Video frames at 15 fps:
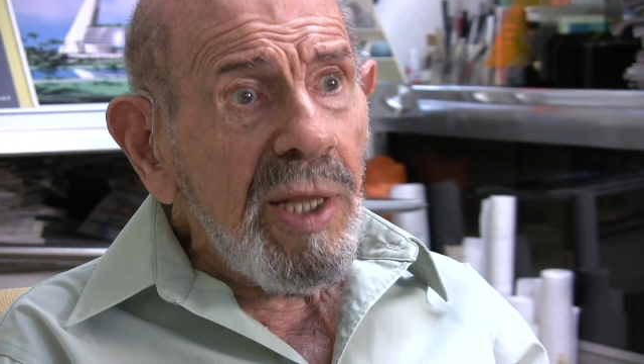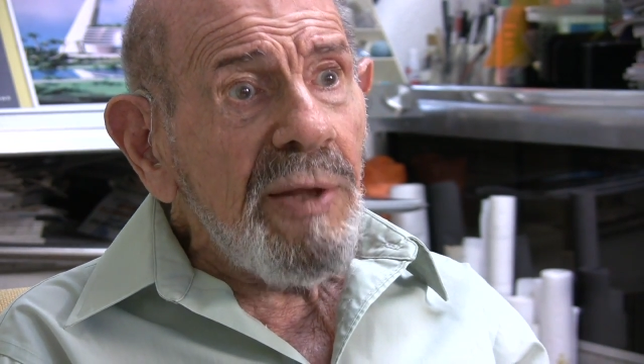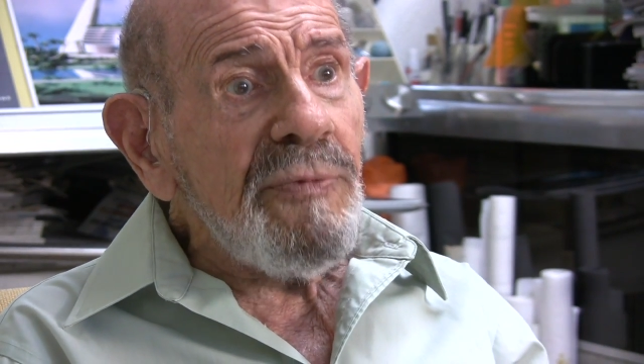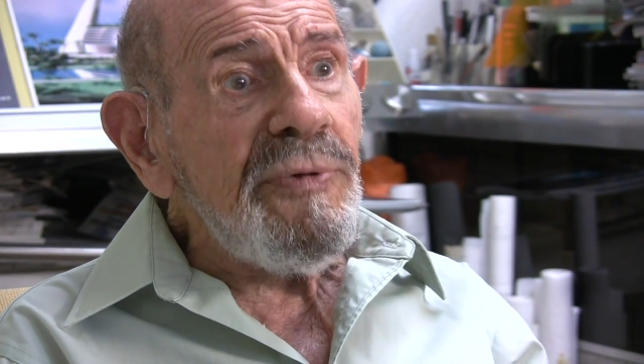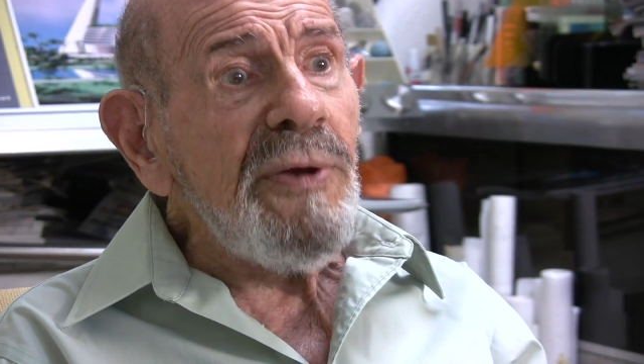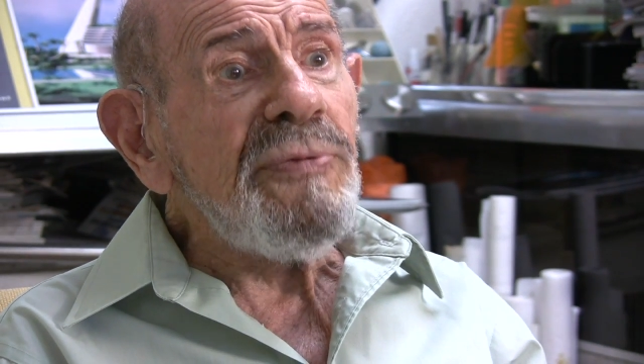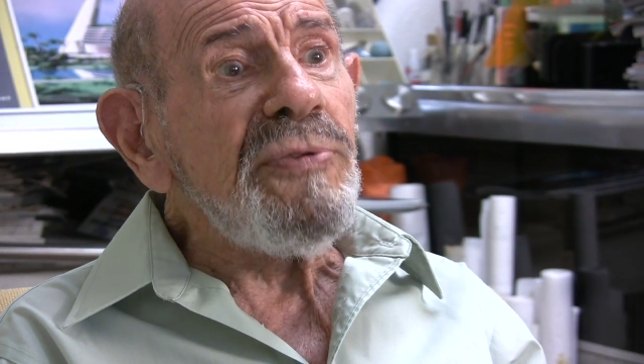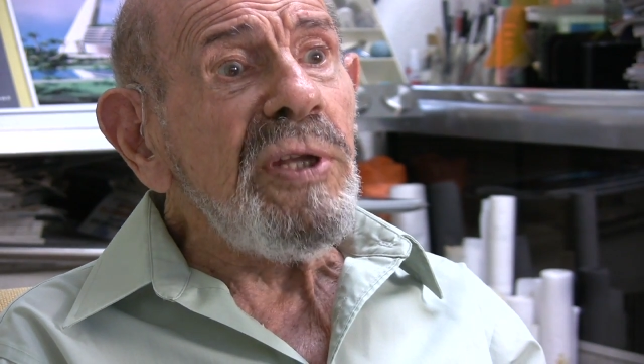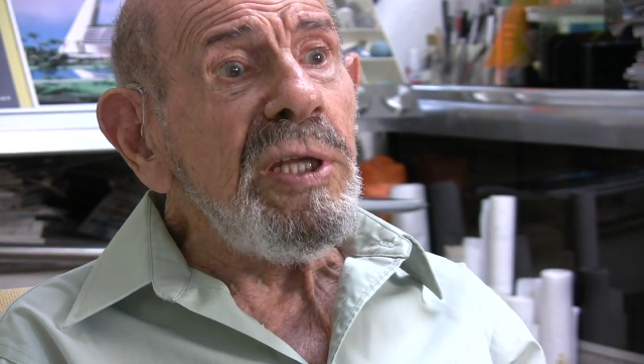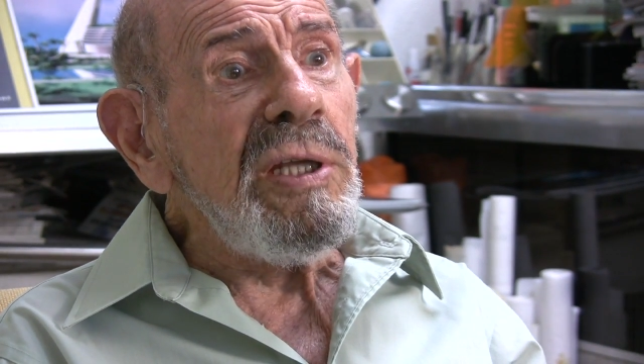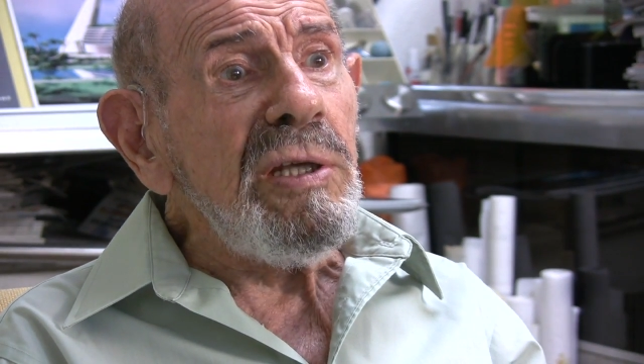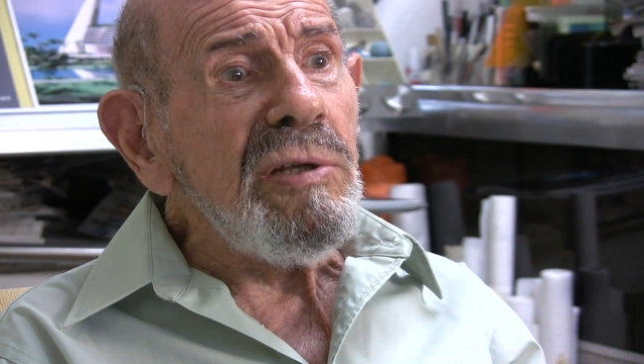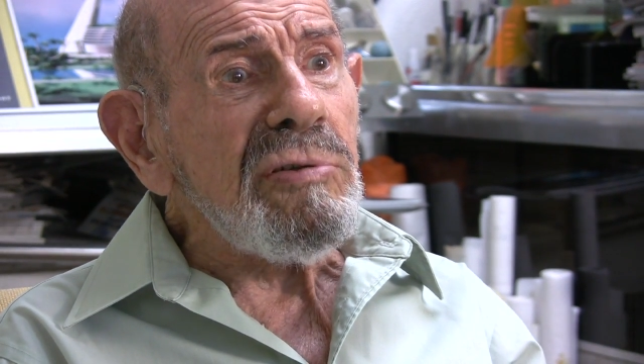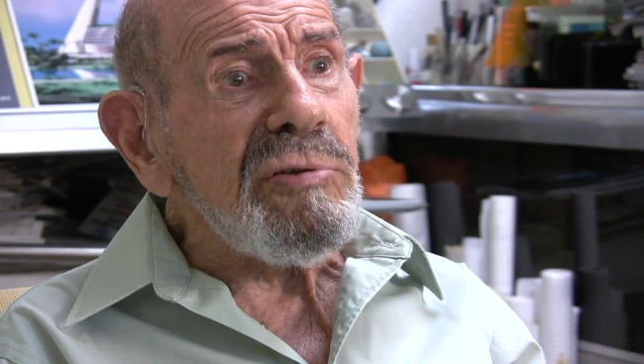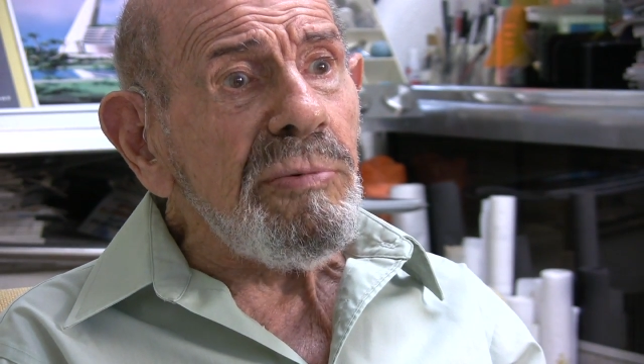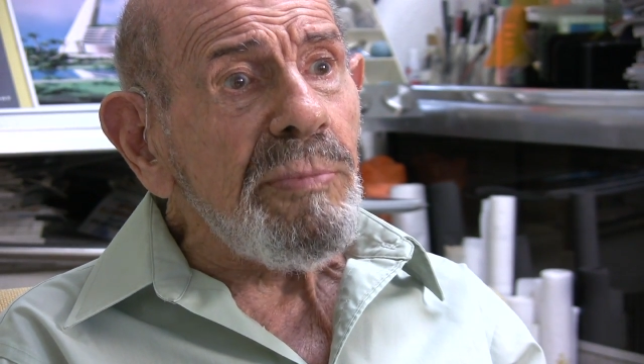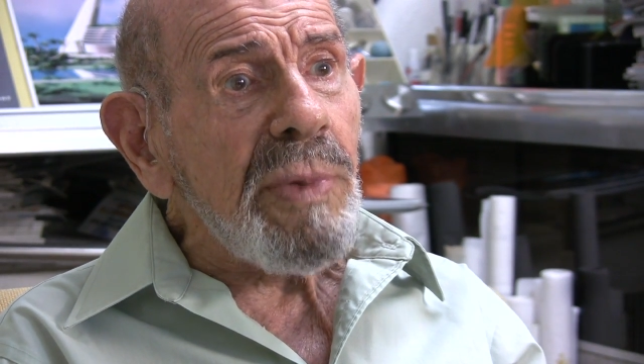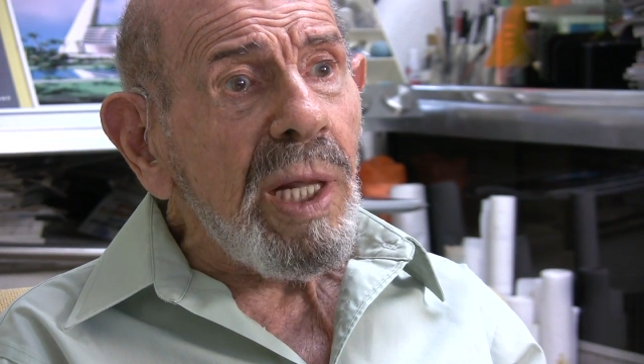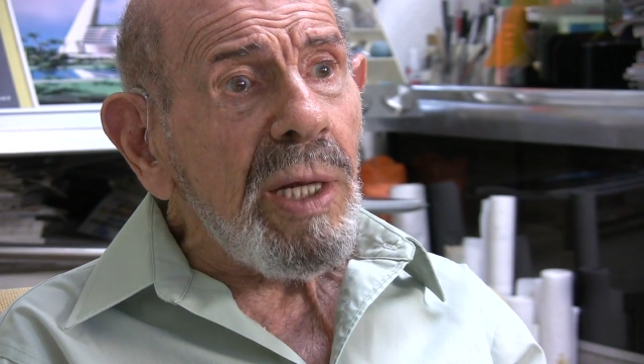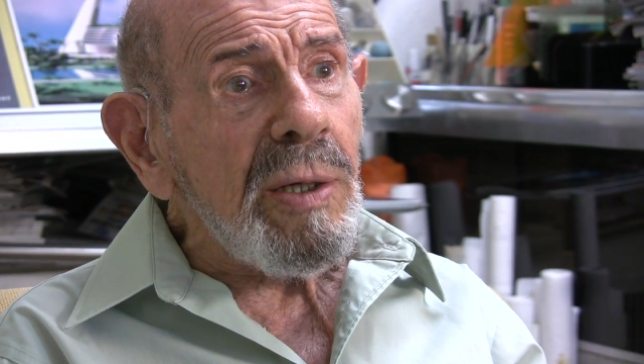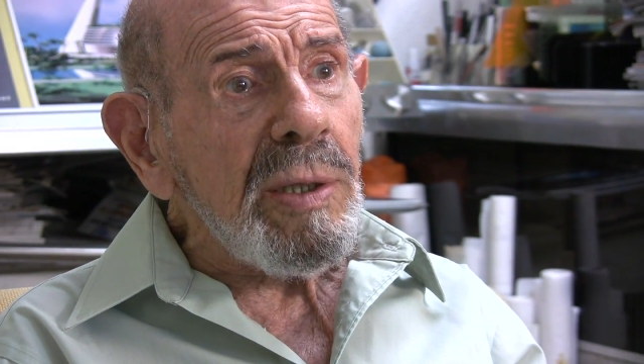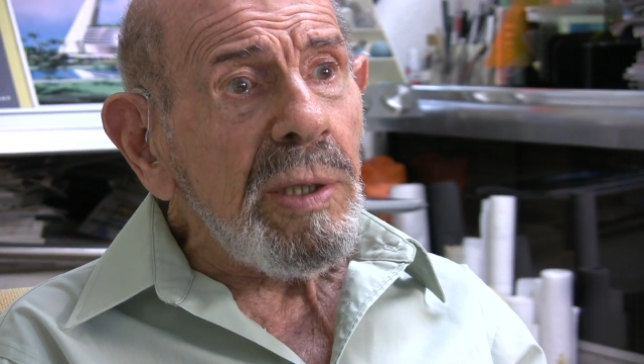50 years from
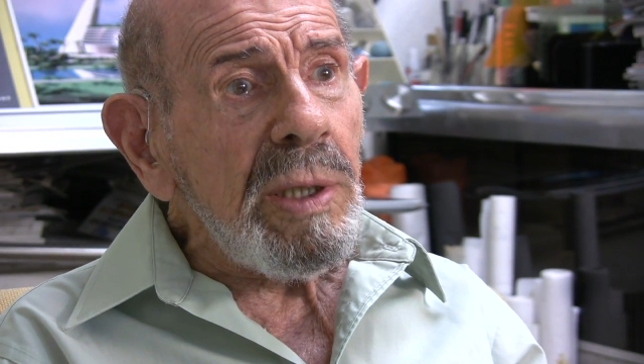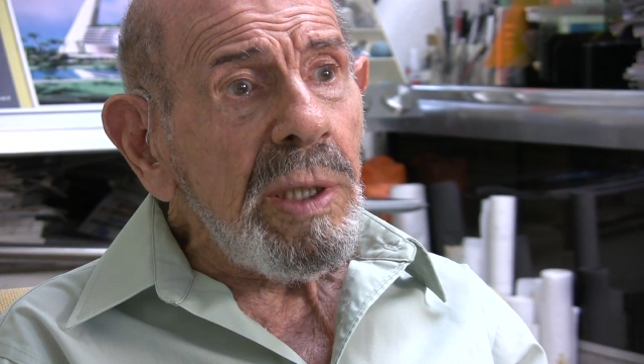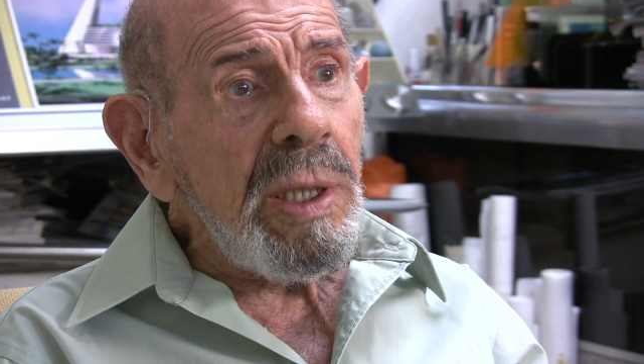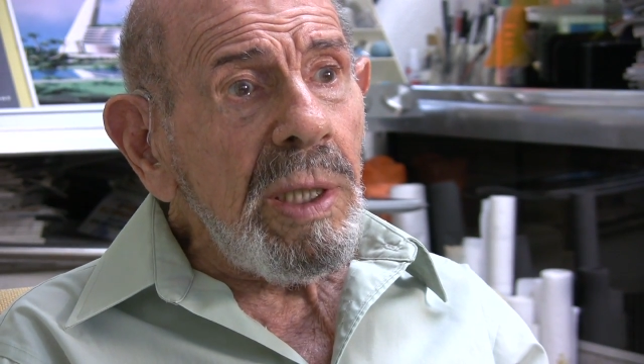now,